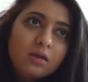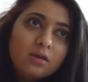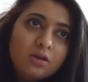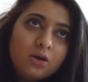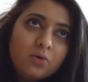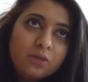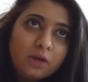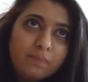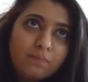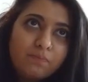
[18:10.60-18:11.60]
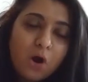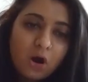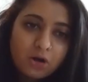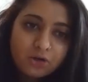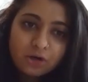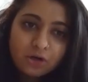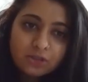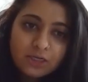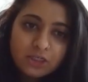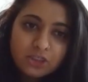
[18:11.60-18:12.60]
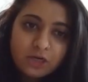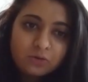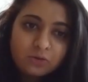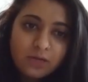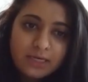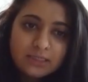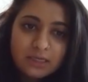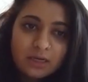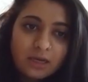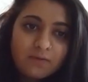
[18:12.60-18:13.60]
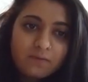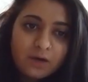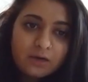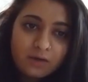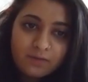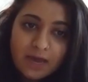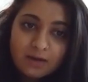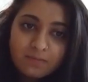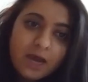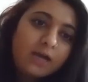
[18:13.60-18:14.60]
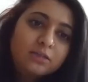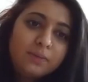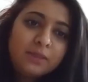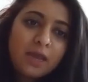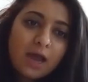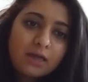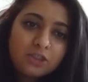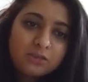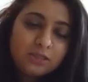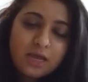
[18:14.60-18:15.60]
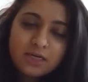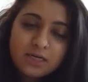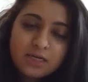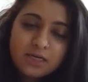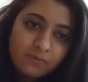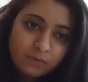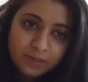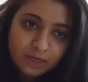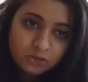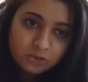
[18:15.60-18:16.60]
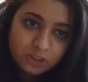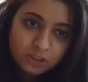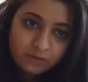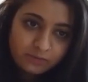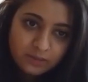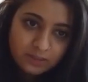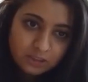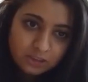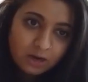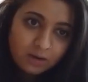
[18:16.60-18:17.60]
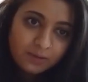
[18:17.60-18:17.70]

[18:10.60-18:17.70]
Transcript: you know, they're partners in a general like syndicate fund of that impact, but they tend to come from like a traditional VC shop.